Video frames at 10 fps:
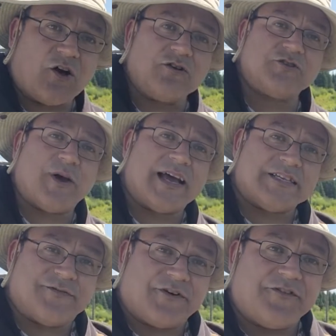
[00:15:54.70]
also has
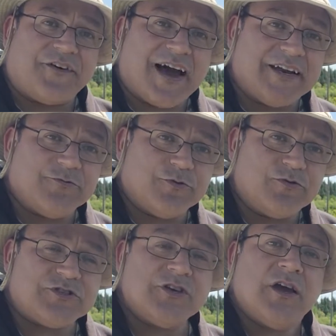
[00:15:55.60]
very fine
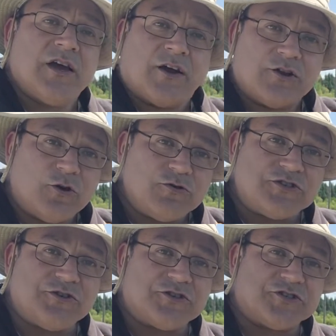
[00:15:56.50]
roots close
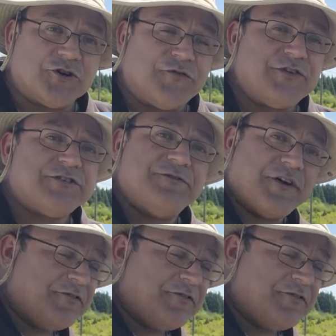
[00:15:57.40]
to the surface, very